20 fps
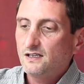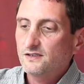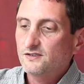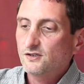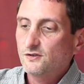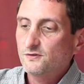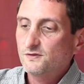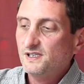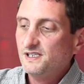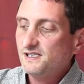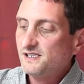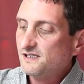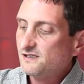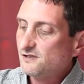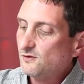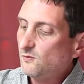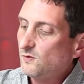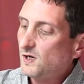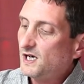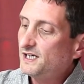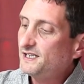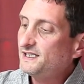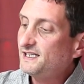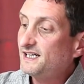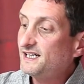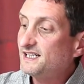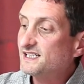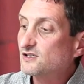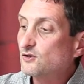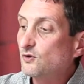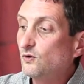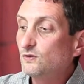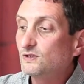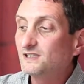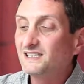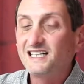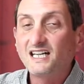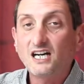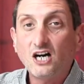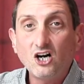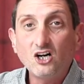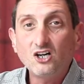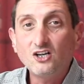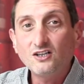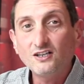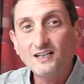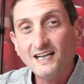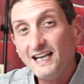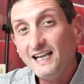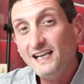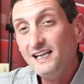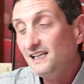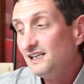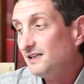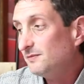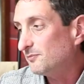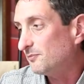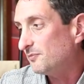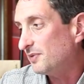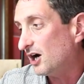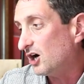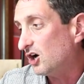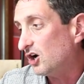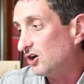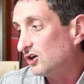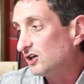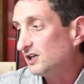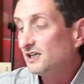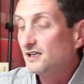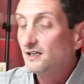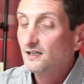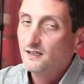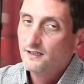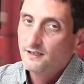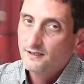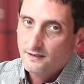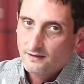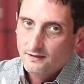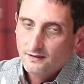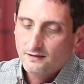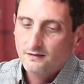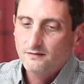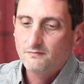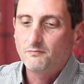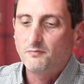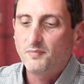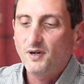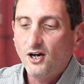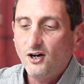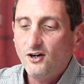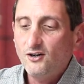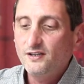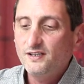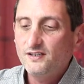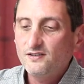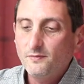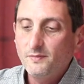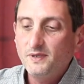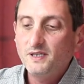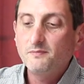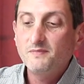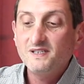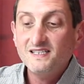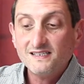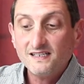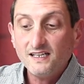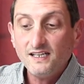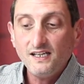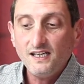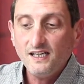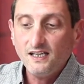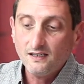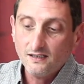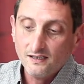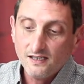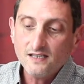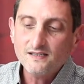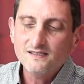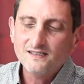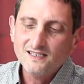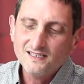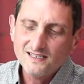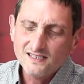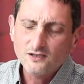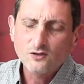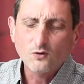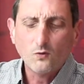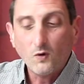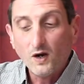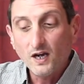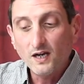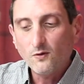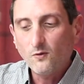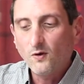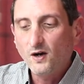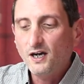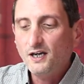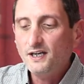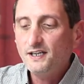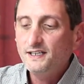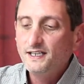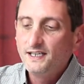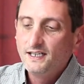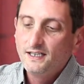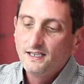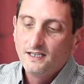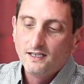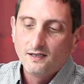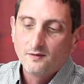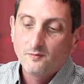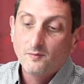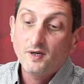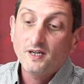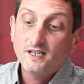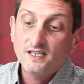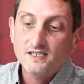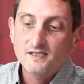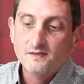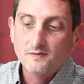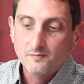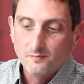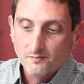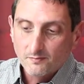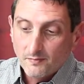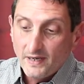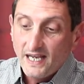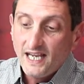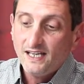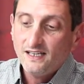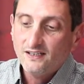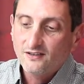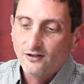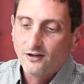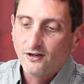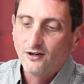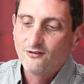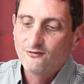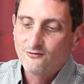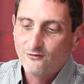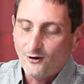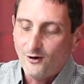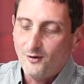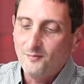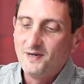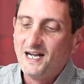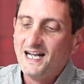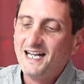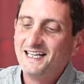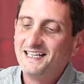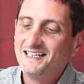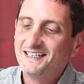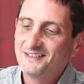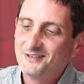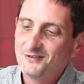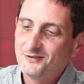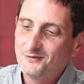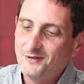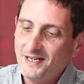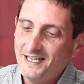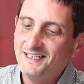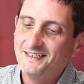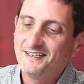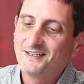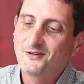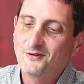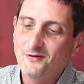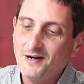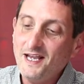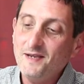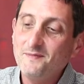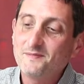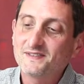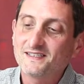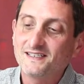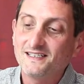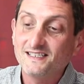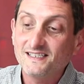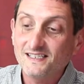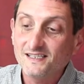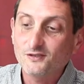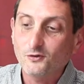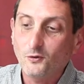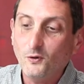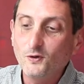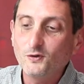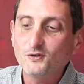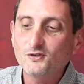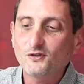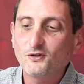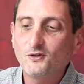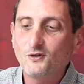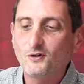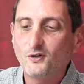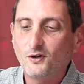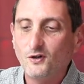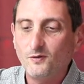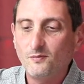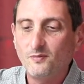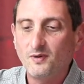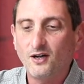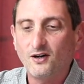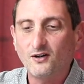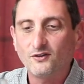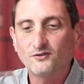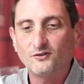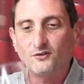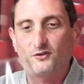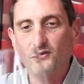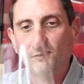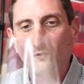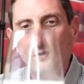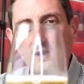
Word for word: So this is a wine that is called Grand Ray Blanc. Blanc is a bit misleading. Yes, this is a white wine, but it's made from red grapes. This is also a Blanc de